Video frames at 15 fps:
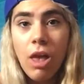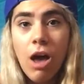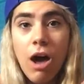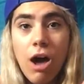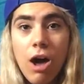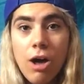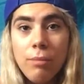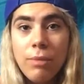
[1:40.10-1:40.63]

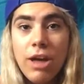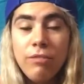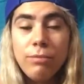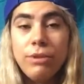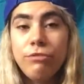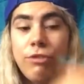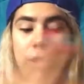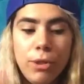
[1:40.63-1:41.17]
I've
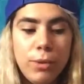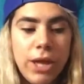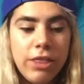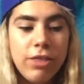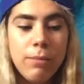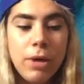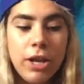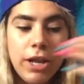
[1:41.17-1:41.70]
been following
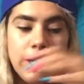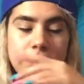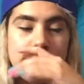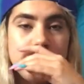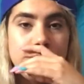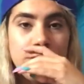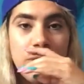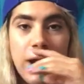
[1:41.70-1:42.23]
them on
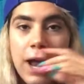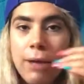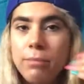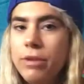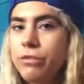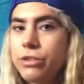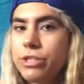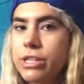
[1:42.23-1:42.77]
Instagram
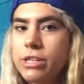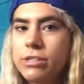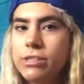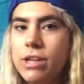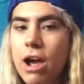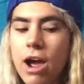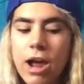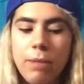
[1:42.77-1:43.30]
ever since
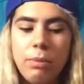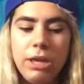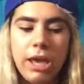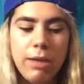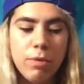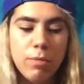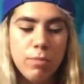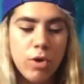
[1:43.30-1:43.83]
I
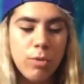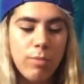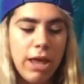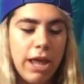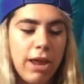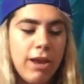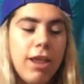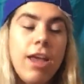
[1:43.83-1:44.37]
became a
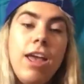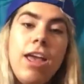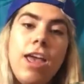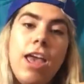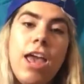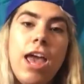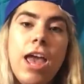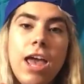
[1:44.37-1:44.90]
mermaid,
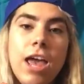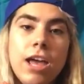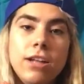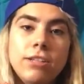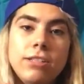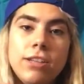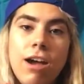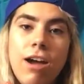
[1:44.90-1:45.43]

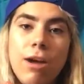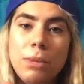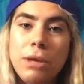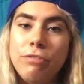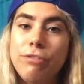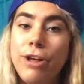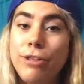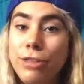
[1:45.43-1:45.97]
and I
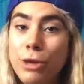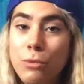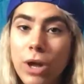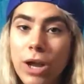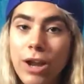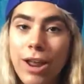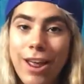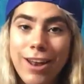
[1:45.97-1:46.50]
finally
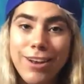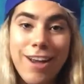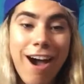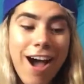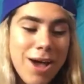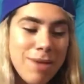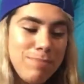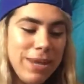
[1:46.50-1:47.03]
went and
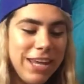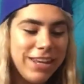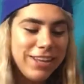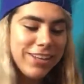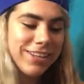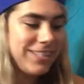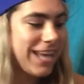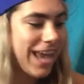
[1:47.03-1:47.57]
got a
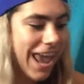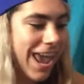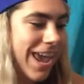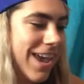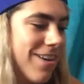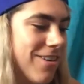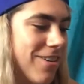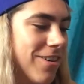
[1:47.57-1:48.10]
pink
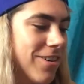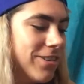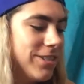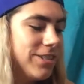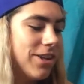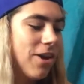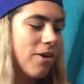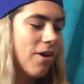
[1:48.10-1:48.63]
tail.
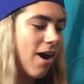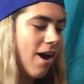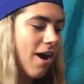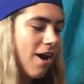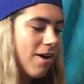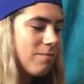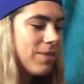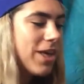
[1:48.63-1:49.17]
So
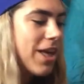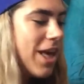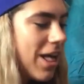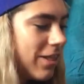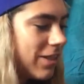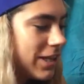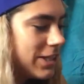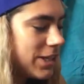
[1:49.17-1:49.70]

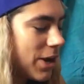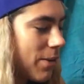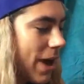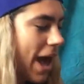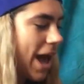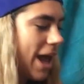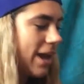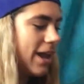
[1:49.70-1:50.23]
let's go
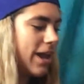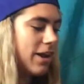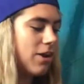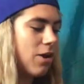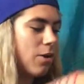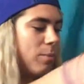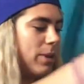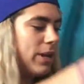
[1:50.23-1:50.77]
ahead and
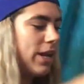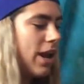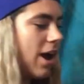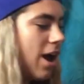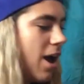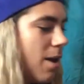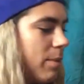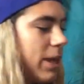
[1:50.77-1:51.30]
open it
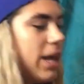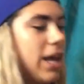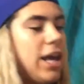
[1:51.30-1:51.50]
up.